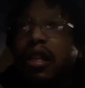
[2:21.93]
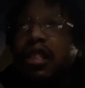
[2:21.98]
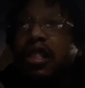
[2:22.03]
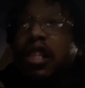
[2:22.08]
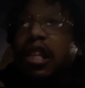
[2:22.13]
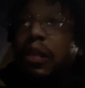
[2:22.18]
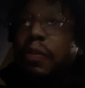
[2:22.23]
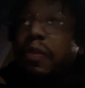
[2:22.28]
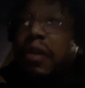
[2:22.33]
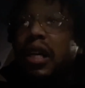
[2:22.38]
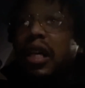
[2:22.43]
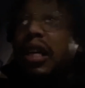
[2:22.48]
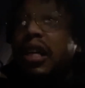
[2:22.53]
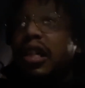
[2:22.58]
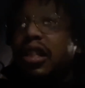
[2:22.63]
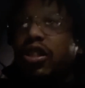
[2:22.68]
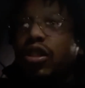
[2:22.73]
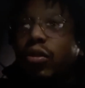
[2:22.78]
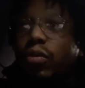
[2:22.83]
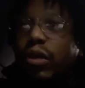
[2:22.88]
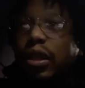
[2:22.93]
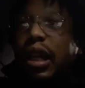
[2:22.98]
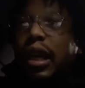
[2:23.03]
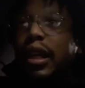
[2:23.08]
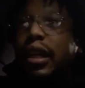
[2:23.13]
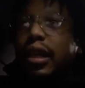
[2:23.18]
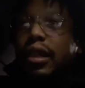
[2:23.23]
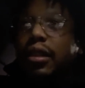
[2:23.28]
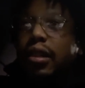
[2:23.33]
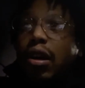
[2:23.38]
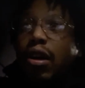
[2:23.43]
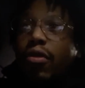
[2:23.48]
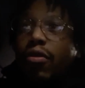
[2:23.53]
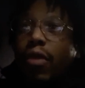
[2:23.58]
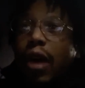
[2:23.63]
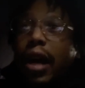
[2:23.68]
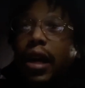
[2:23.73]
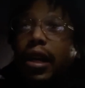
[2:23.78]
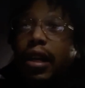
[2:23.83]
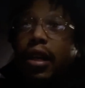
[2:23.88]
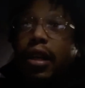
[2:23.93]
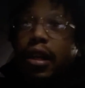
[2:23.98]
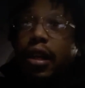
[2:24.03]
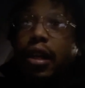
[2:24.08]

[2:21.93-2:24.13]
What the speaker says: just because you think it's all right